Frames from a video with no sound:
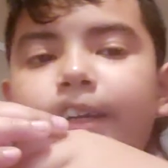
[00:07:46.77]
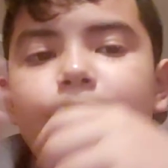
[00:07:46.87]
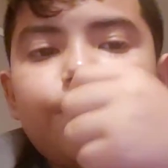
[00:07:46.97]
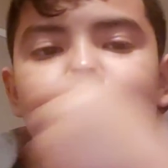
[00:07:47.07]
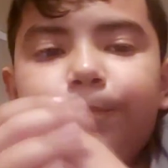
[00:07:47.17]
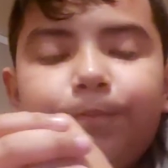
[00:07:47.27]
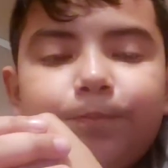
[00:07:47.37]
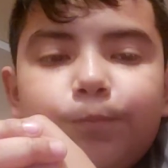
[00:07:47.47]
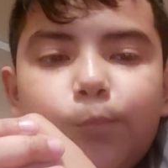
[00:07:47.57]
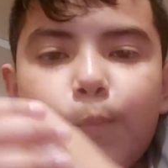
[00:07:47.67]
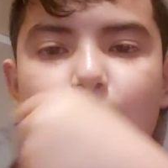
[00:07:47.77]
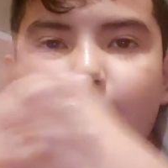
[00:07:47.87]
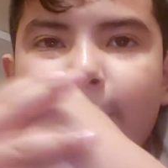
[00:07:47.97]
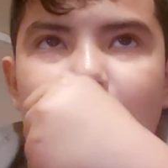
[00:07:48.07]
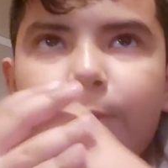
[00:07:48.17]
um
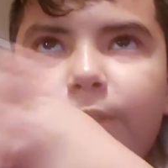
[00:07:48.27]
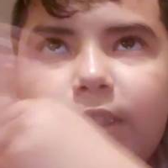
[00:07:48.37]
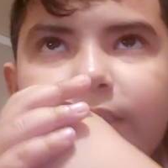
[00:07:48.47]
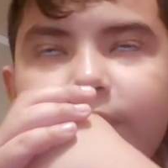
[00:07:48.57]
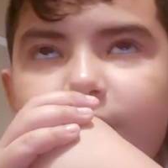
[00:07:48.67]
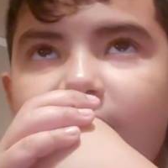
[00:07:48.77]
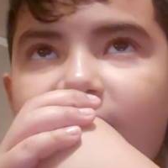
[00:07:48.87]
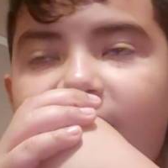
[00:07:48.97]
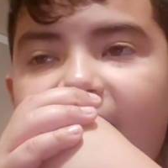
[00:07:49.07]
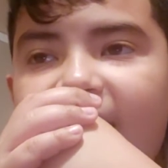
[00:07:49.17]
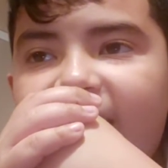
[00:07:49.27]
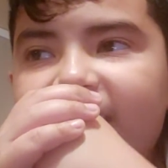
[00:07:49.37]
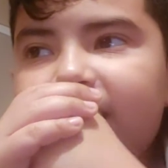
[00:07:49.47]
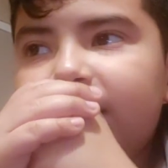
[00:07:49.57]
what is it called?